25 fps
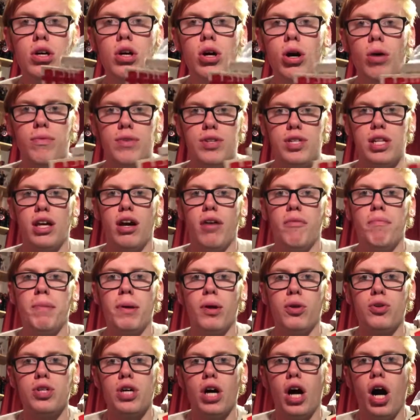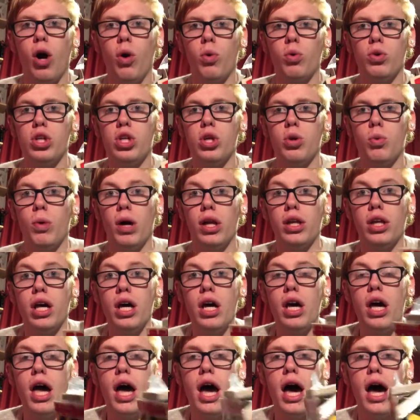Obviously, I've built a whole new one.
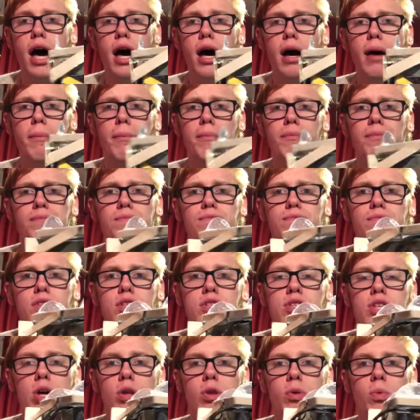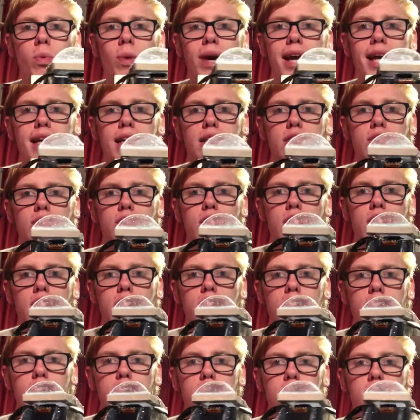Um, so the wings
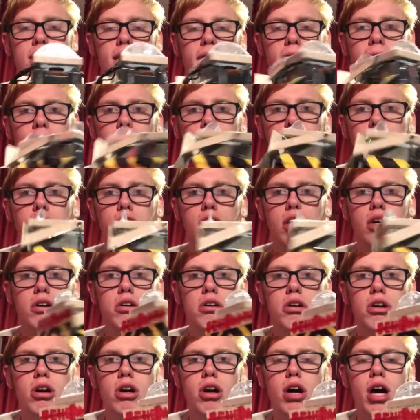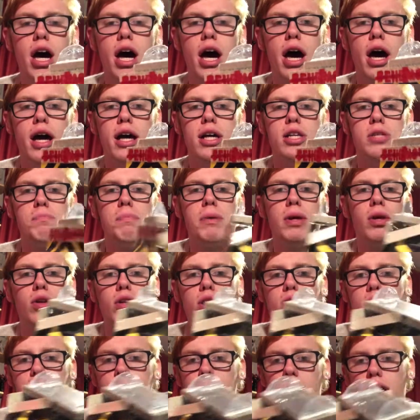look different. Uh, it's built
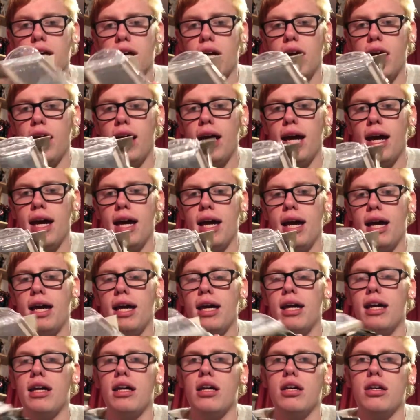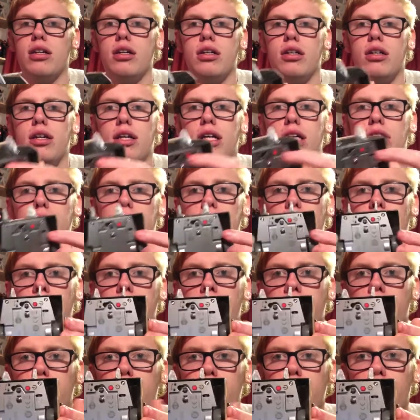using a Hexbug
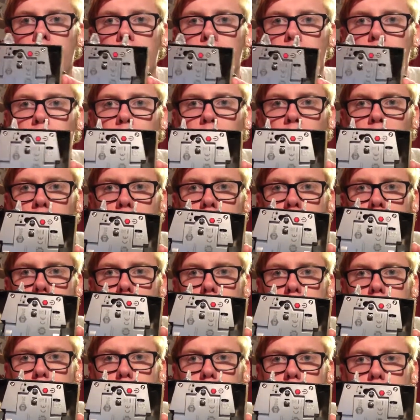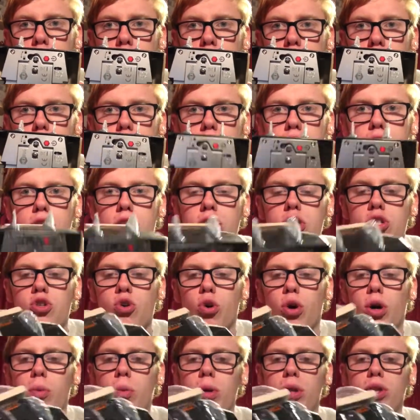Robot Wars
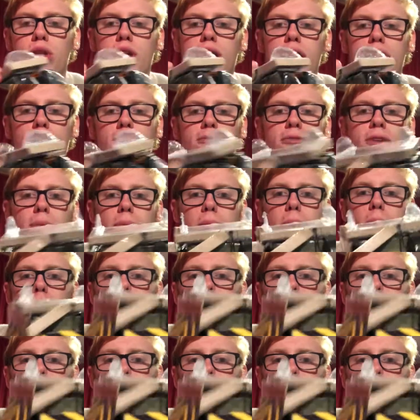toy with the flipper